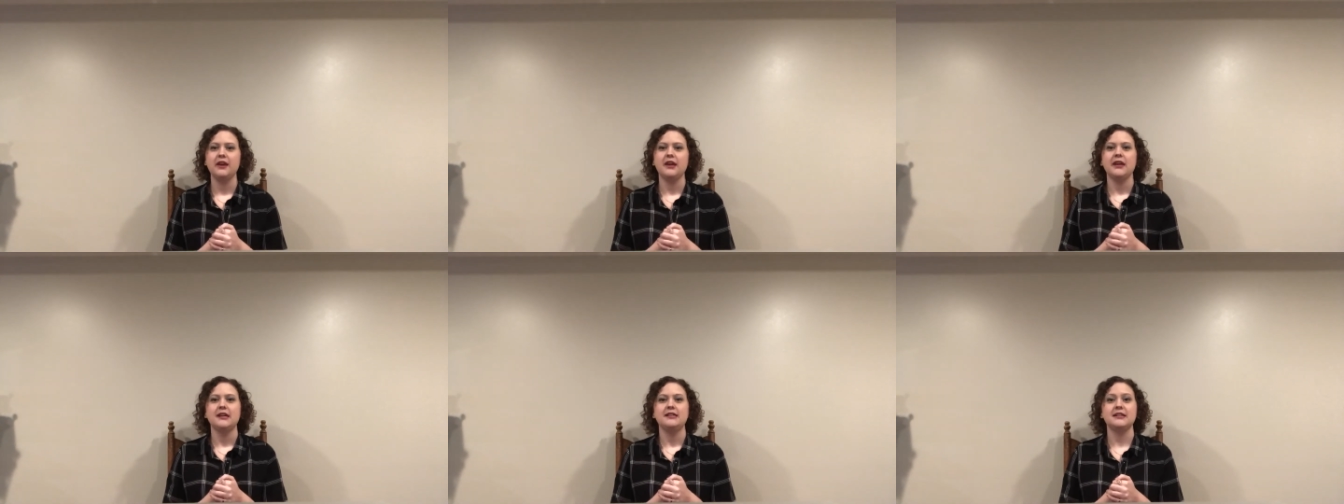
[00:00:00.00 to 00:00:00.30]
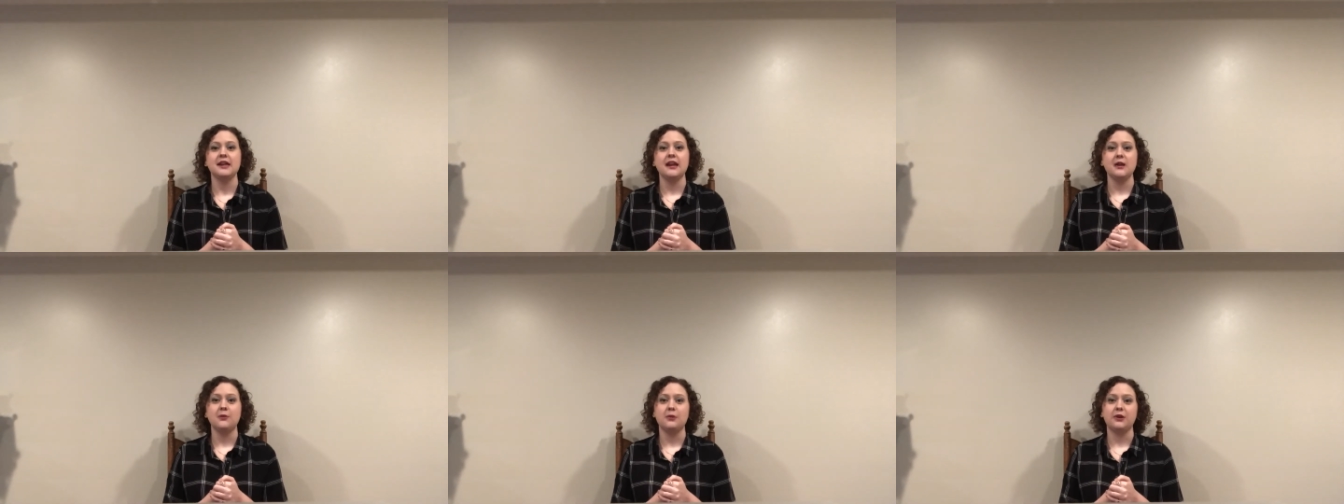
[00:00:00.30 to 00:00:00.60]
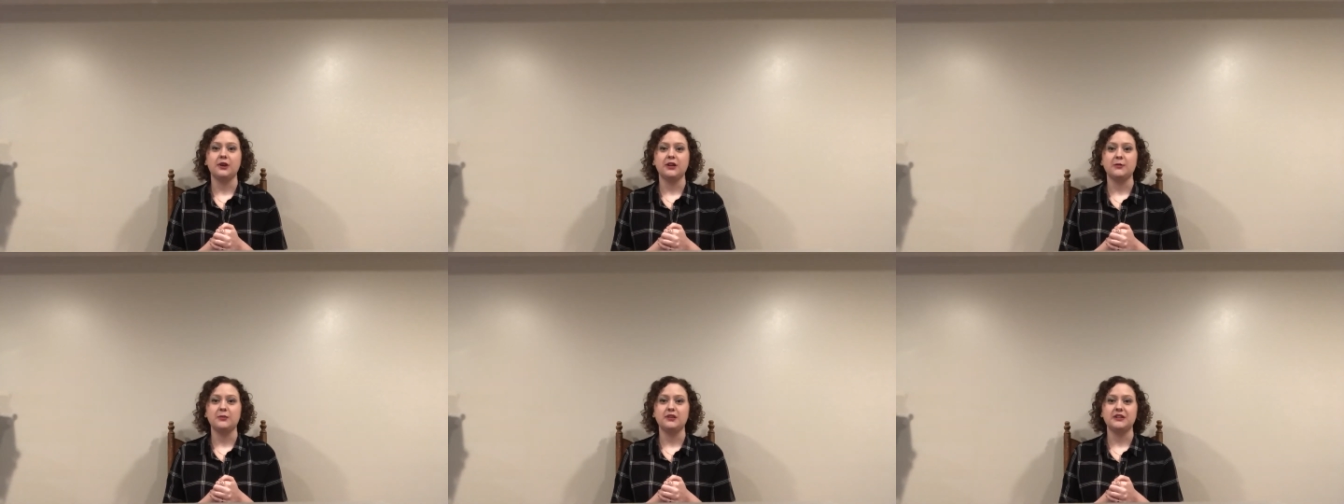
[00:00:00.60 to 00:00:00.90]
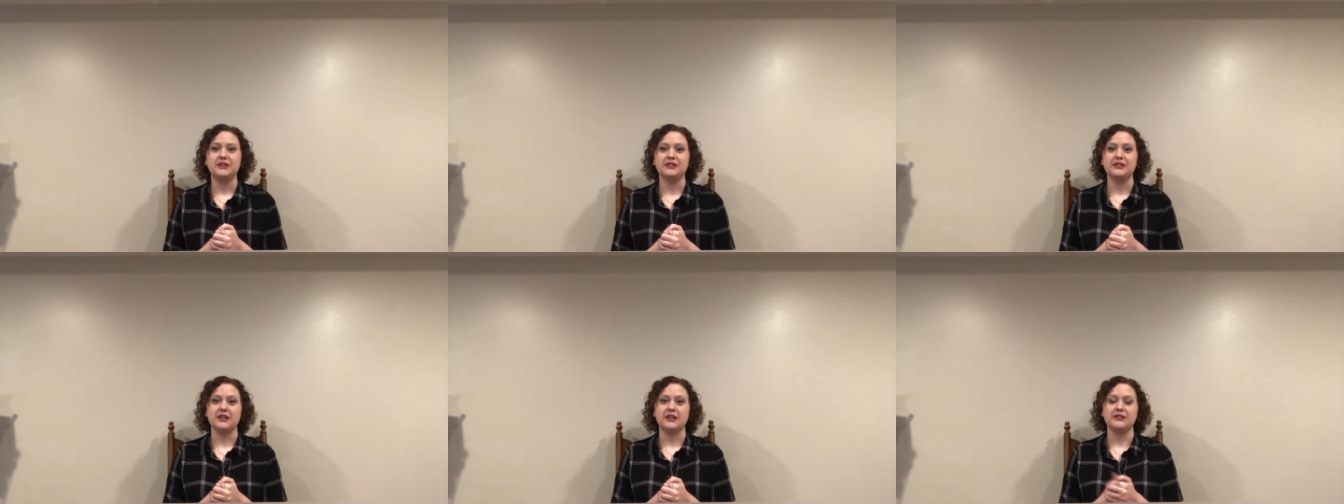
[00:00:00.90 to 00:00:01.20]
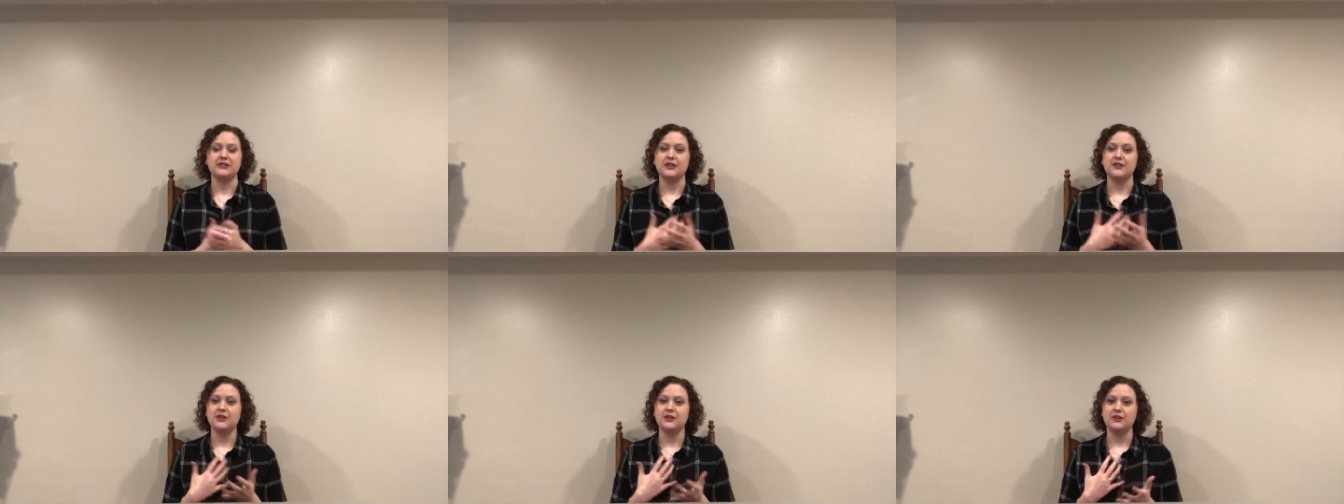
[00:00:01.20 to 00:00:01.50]
Today we're going to be
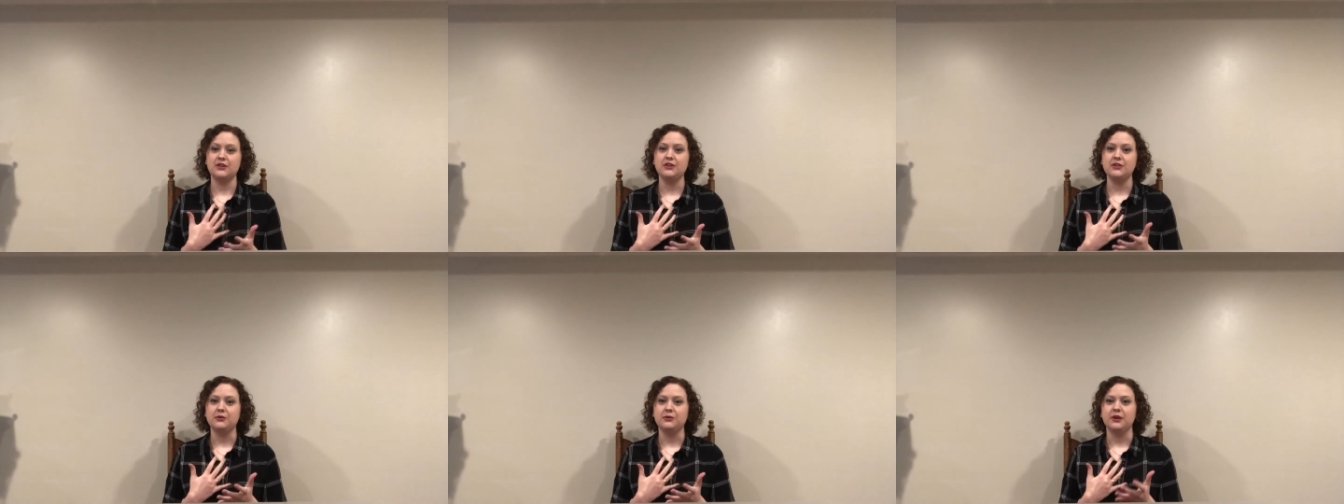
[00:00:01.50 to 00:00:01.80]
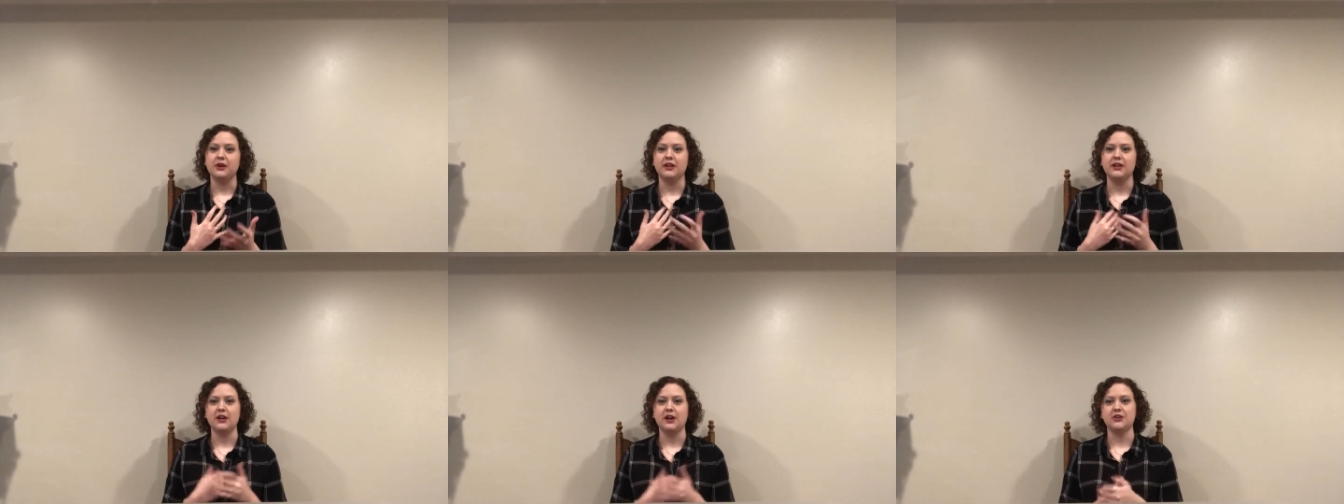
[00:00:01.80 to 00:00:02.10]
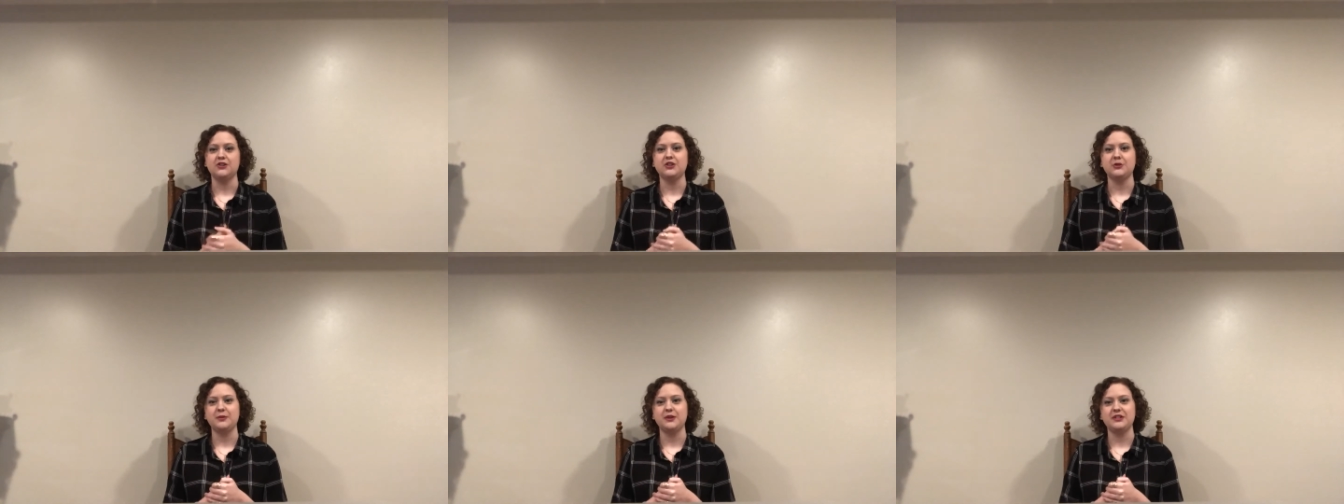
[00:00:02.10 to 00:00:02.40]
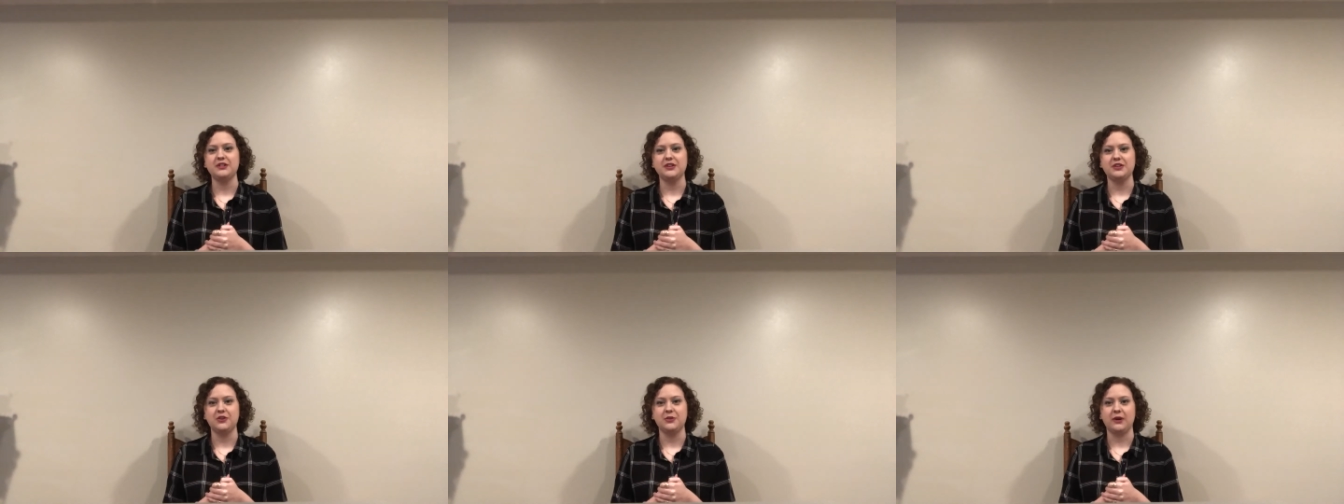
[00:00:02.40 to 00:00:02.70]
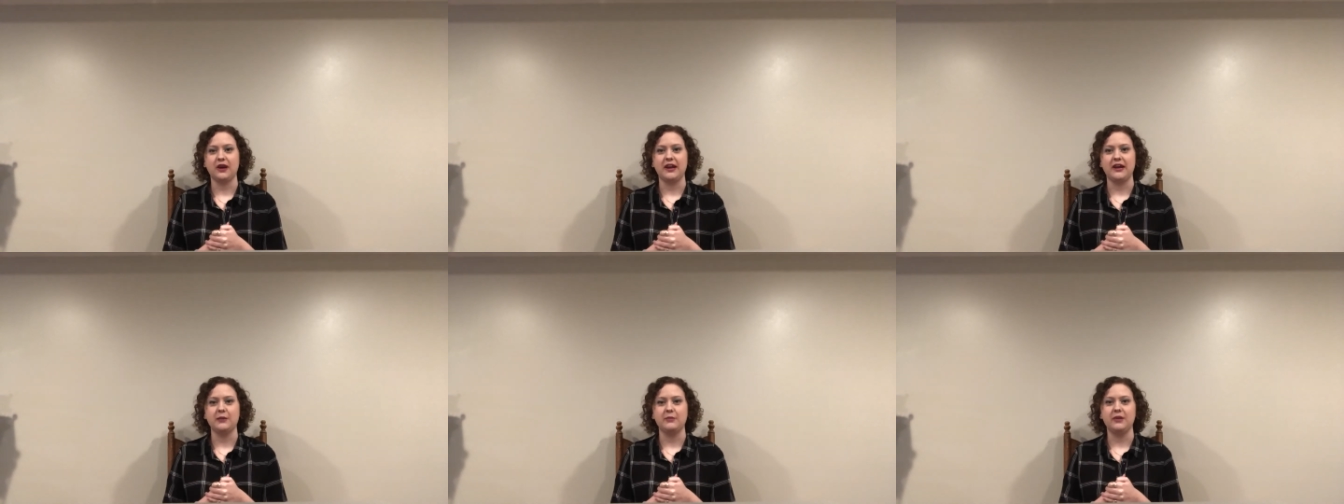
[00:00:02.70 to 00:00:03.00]
discussing the Q and
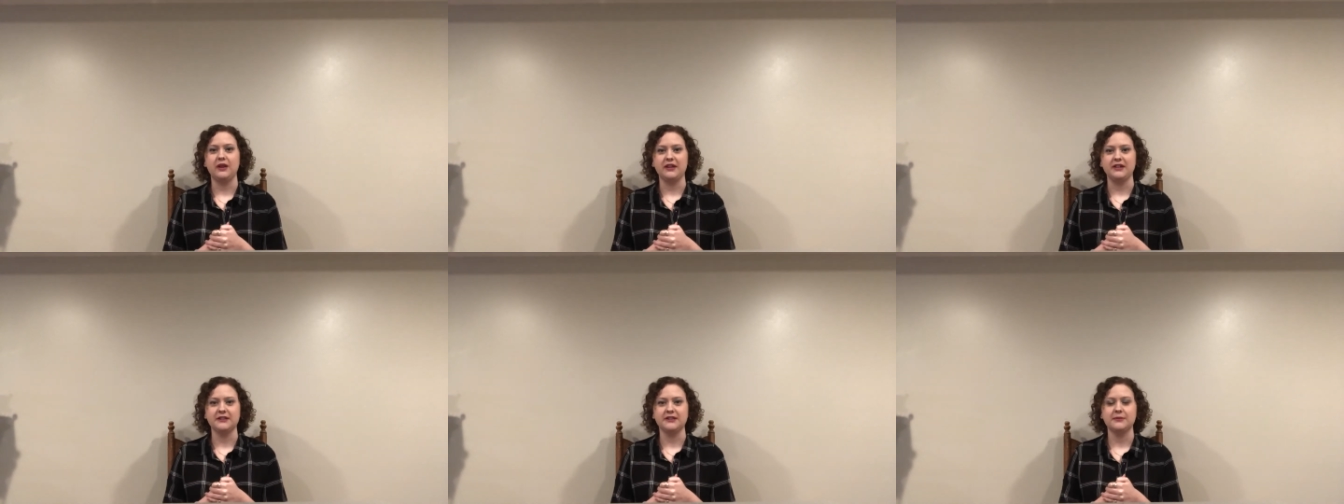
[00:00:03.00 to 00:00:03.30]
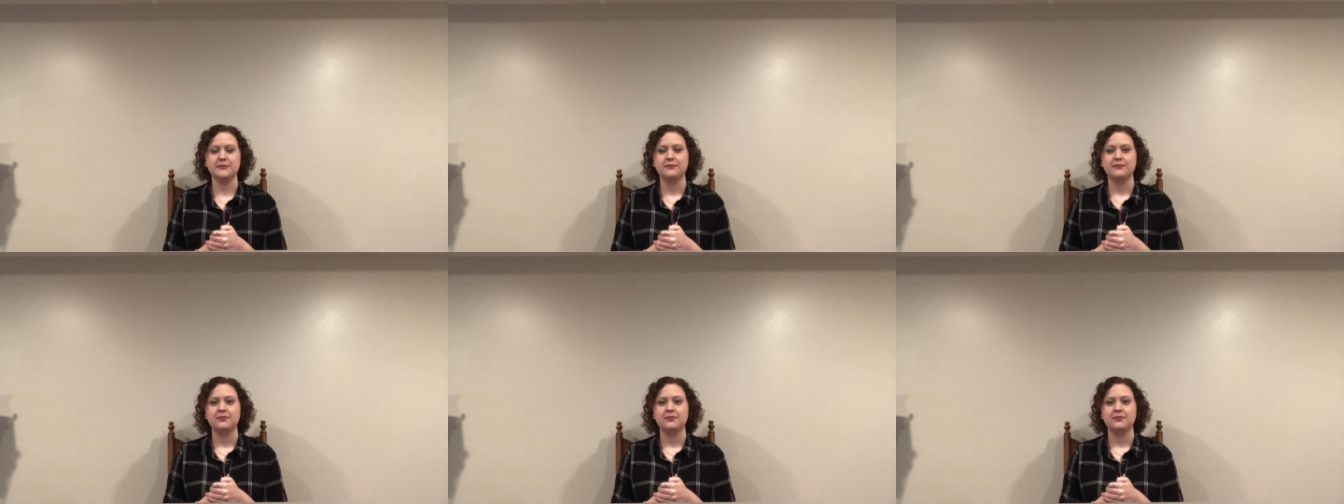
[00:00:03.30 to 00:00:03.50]
LGBTQIA plus.